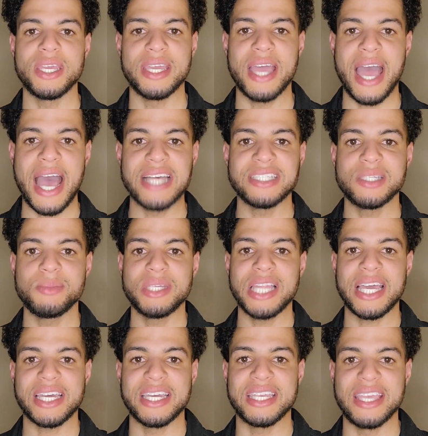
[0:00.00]
It has to be
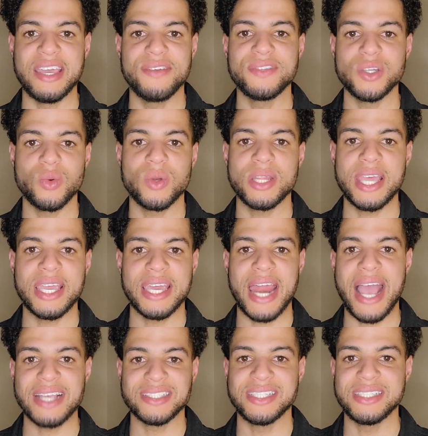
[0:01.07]
like a GIF to where they can
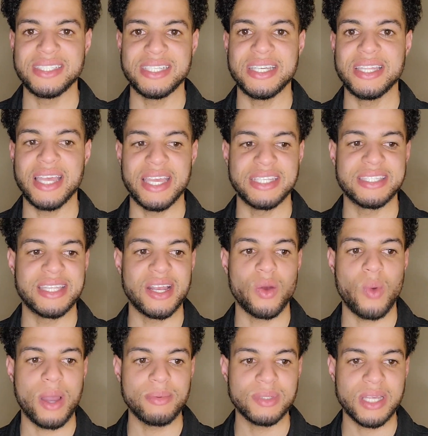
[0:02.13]
actually see that it's their
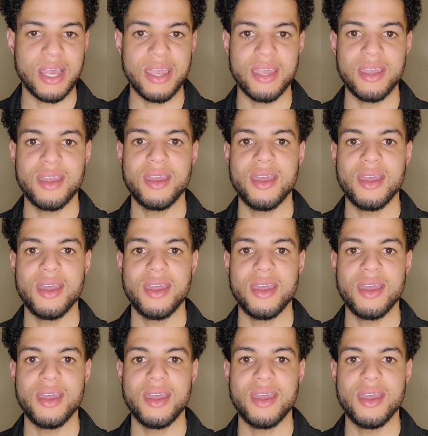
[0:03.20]
website